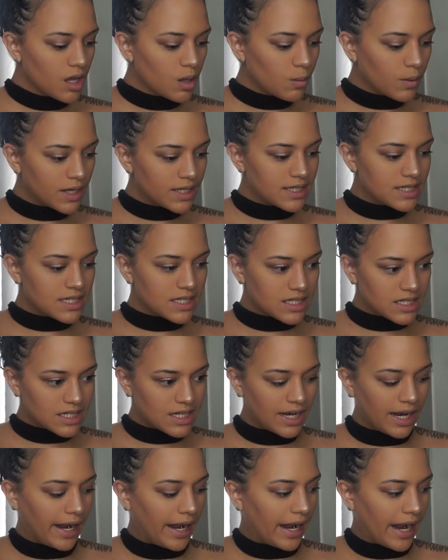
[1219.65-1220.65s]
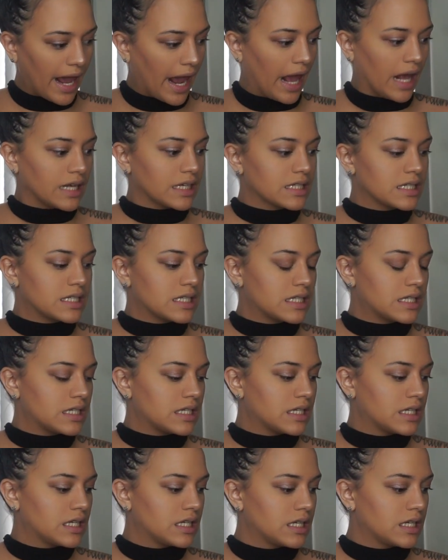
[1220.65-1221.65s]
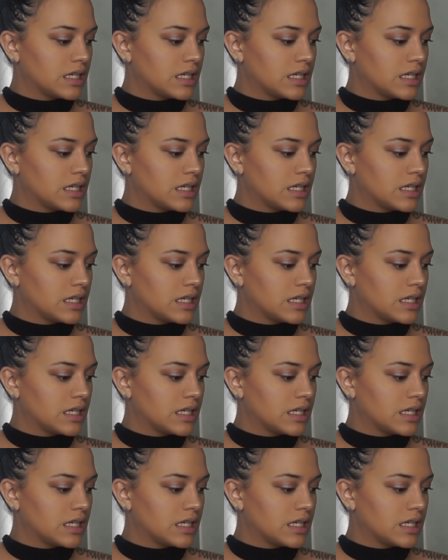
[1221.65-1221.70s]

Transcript: What's next?